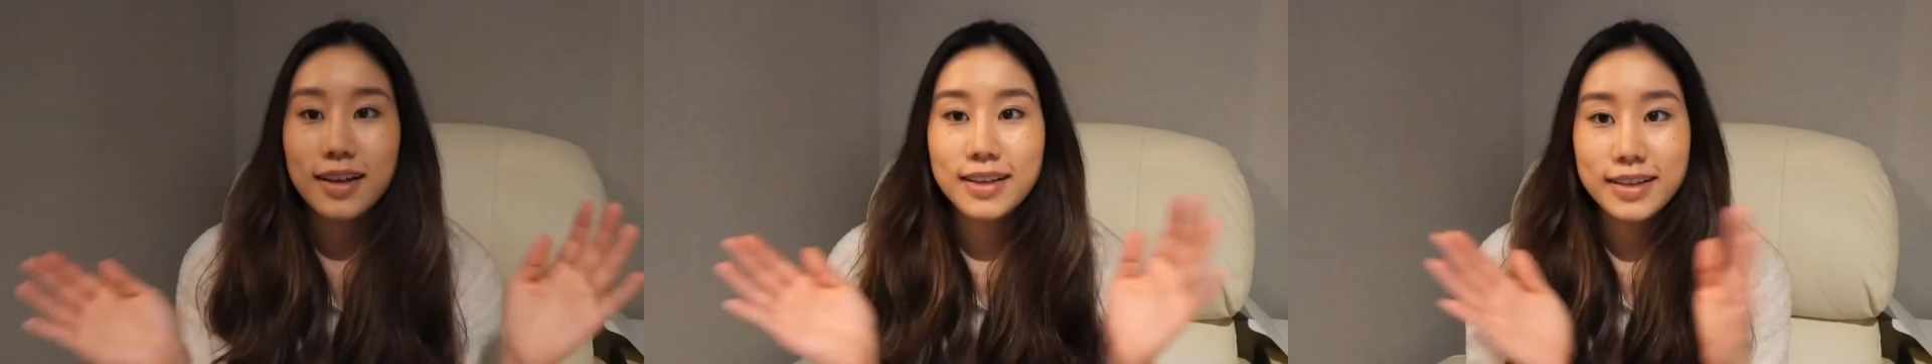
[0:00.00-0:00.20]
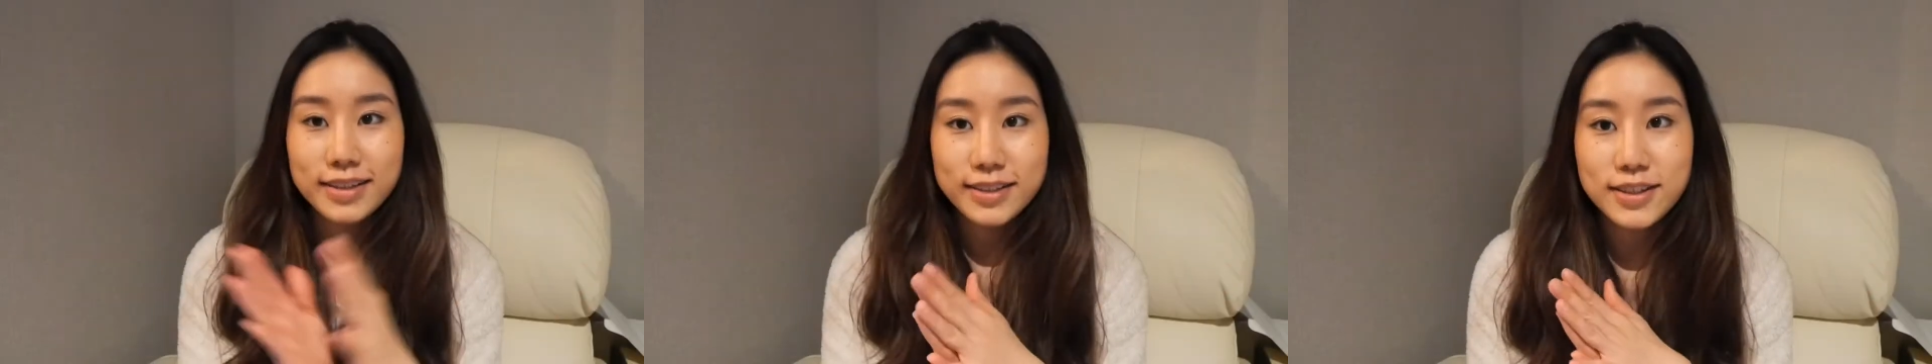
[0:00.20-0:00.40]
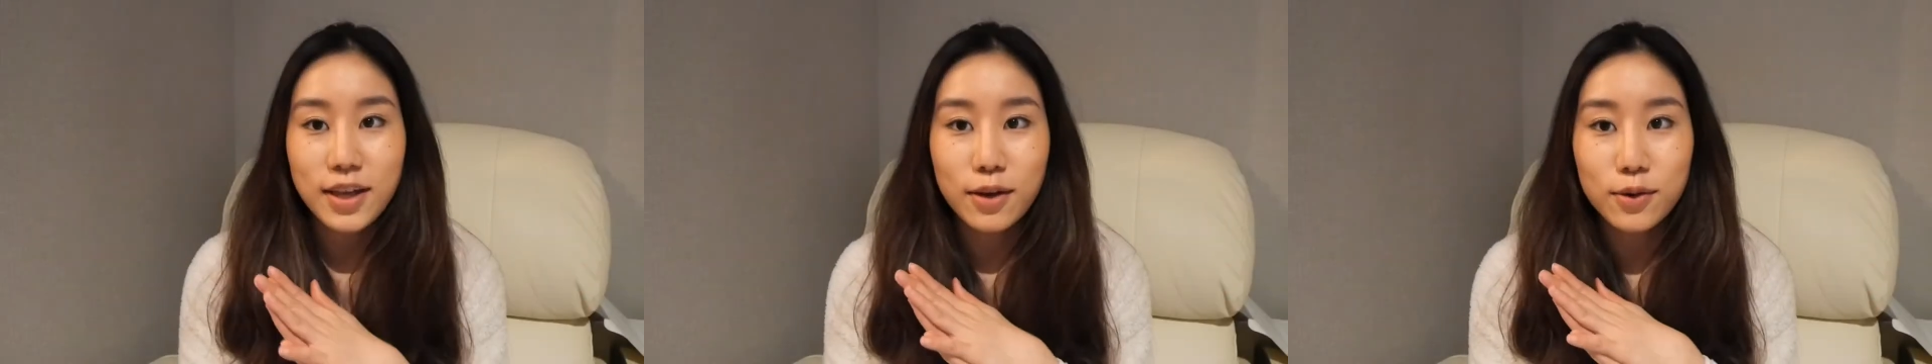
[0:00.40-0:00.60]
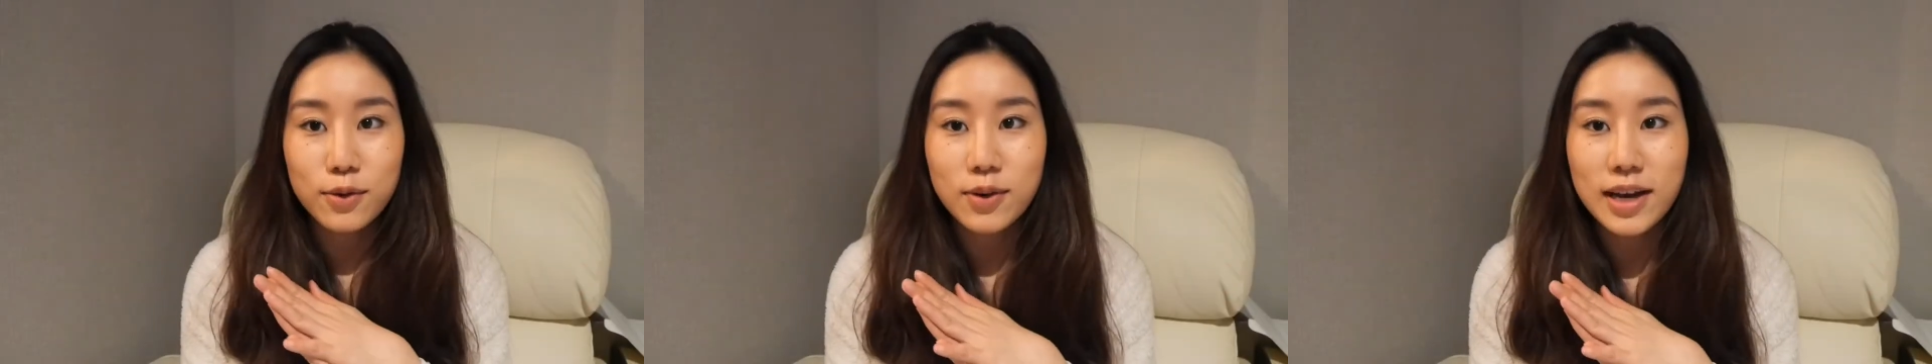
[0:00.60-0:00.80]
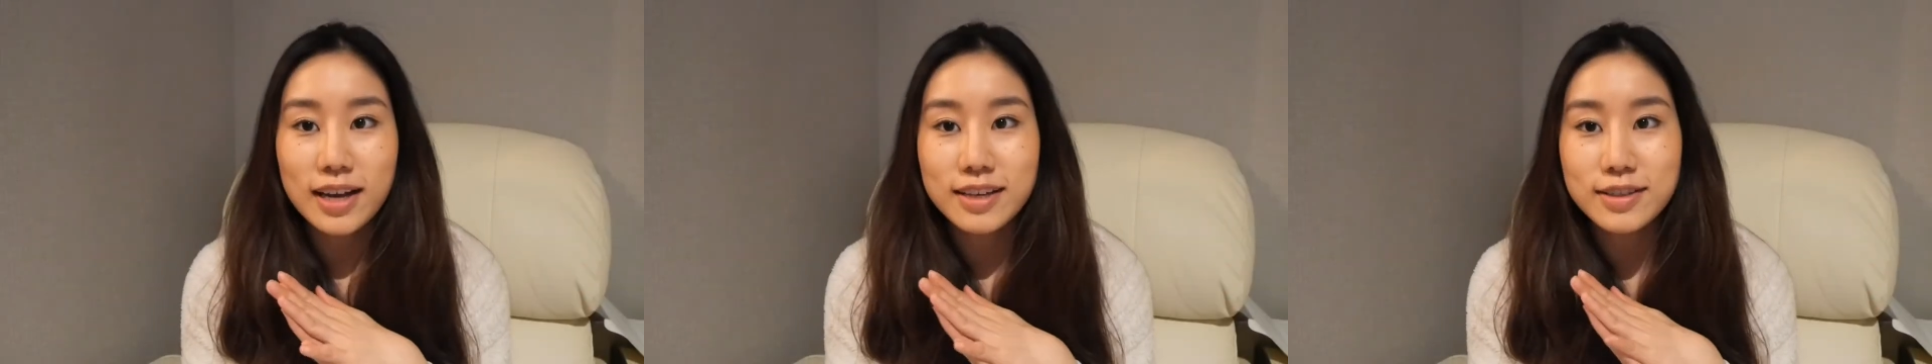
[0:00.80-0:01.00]
So
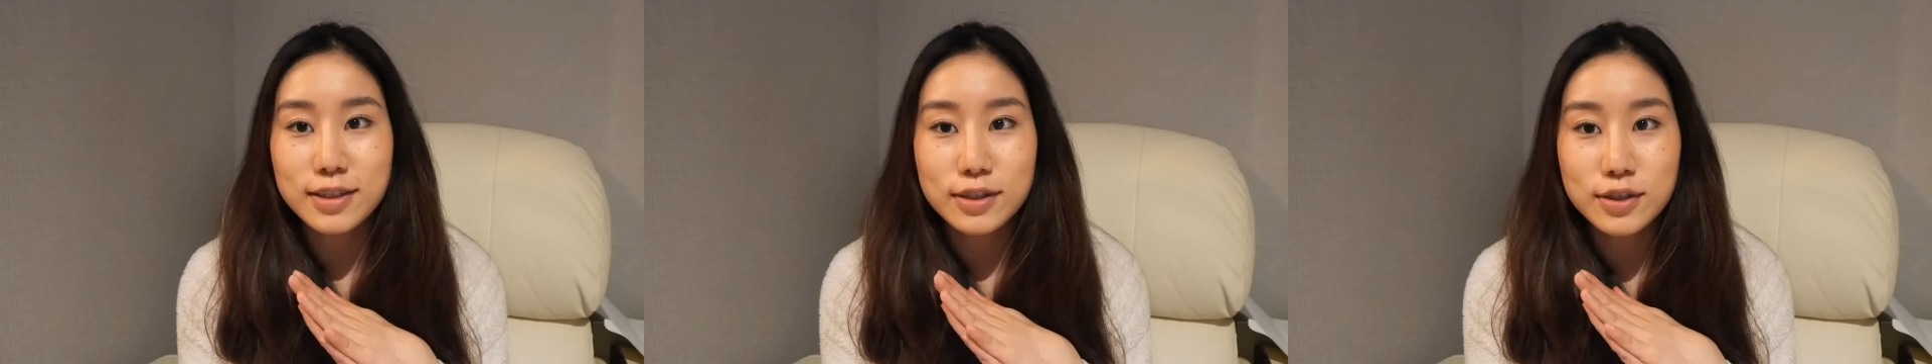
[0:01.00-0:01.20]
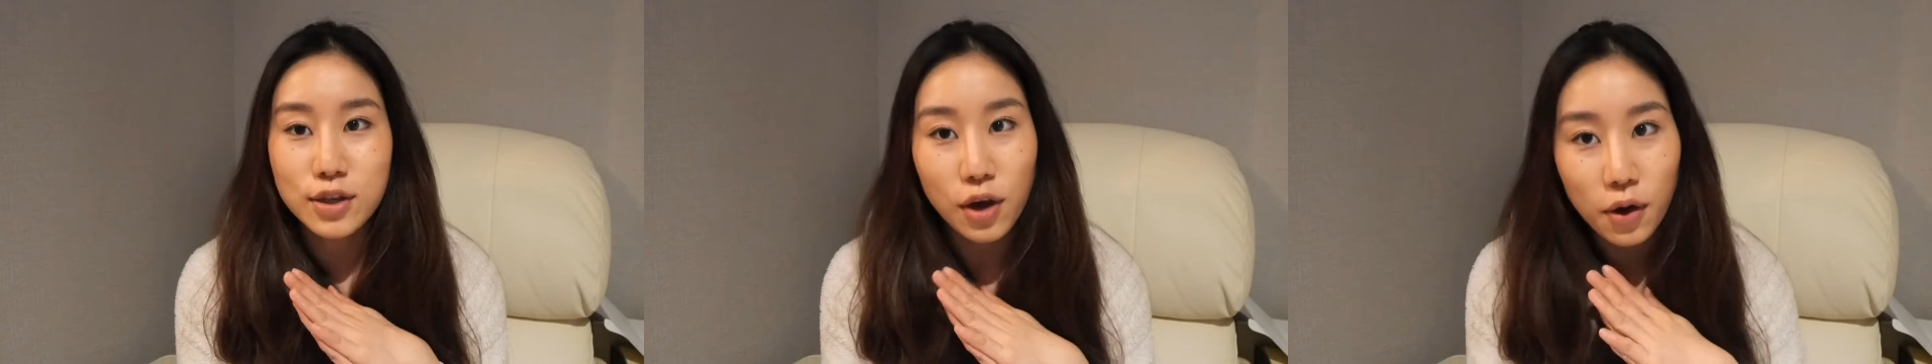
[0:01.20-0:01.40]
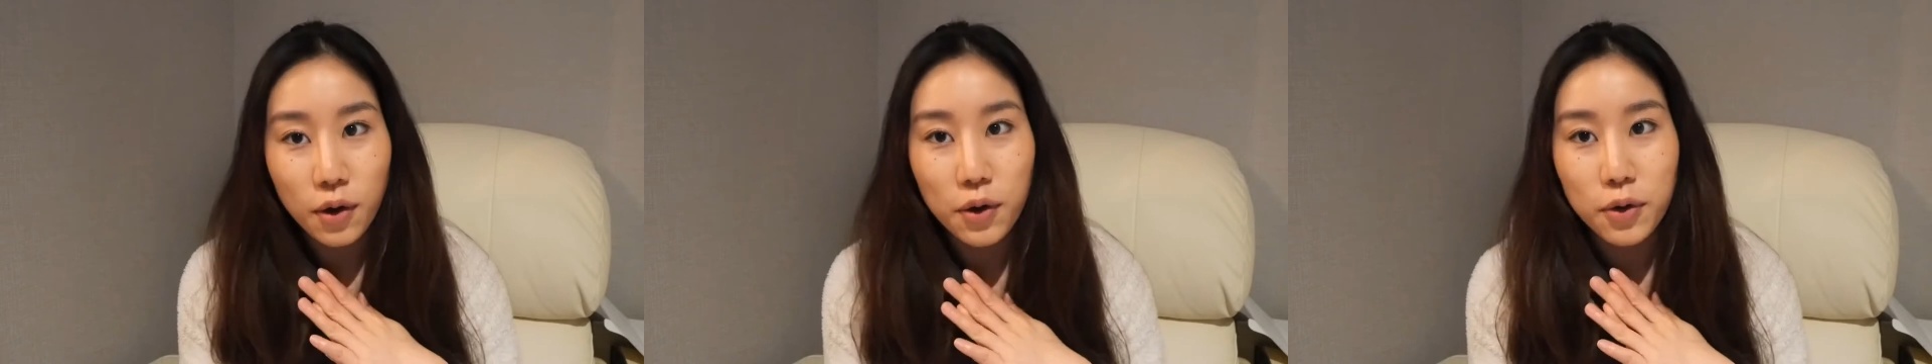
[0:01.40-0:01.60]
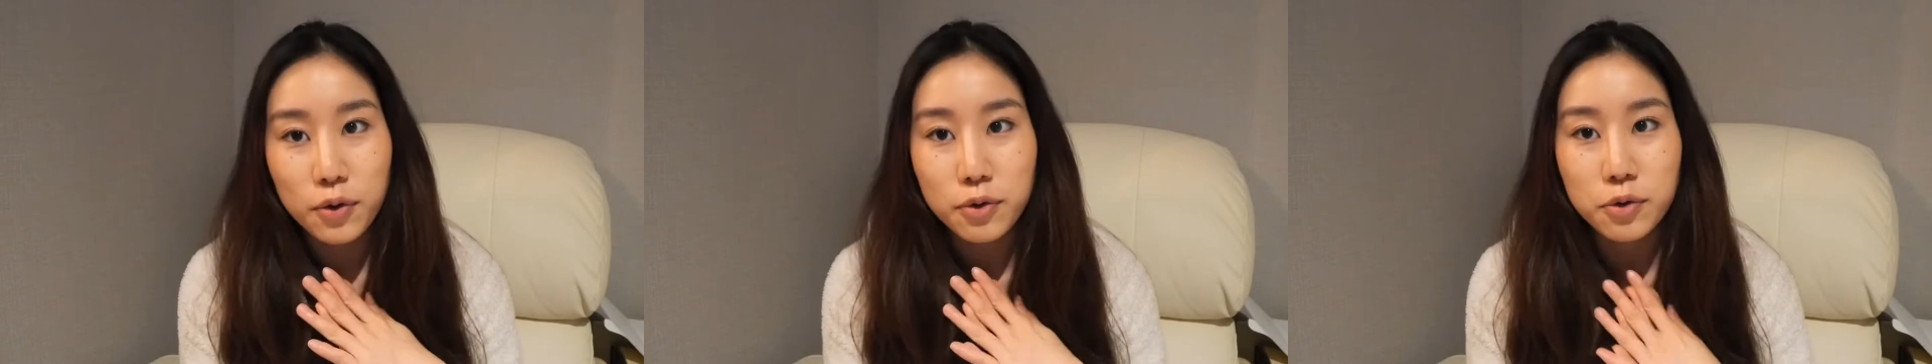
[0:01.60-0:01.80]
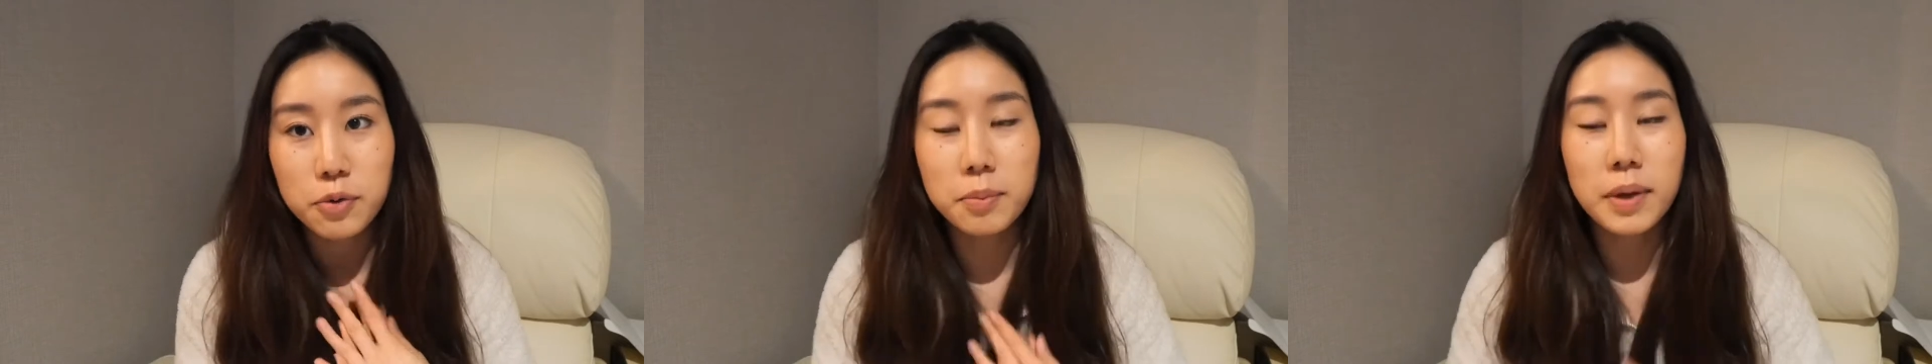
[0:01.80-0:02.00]
I just got
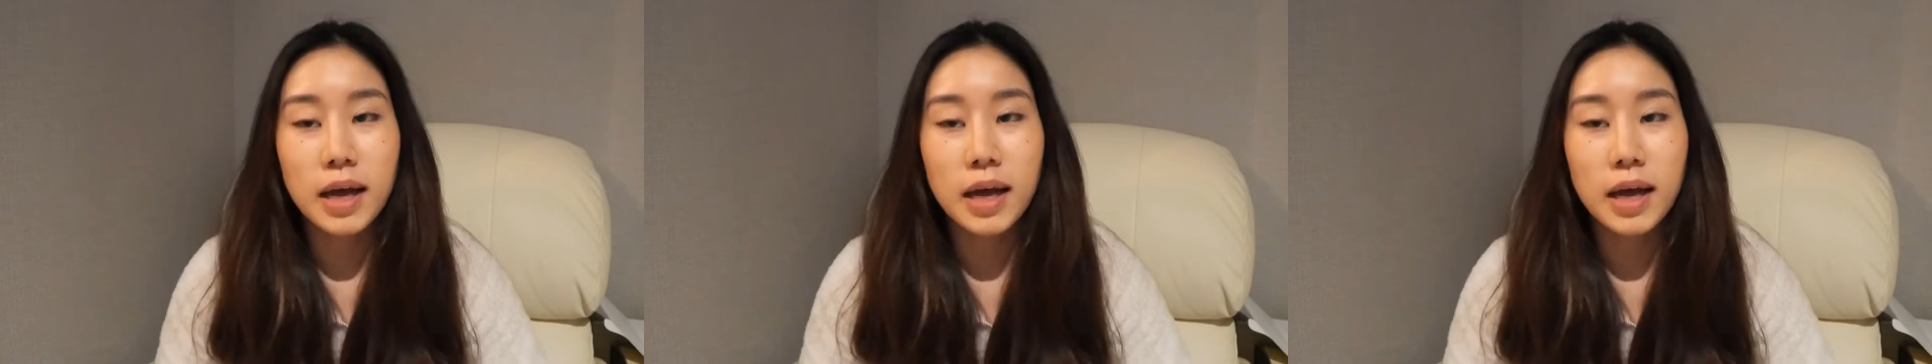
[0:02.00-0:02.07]
home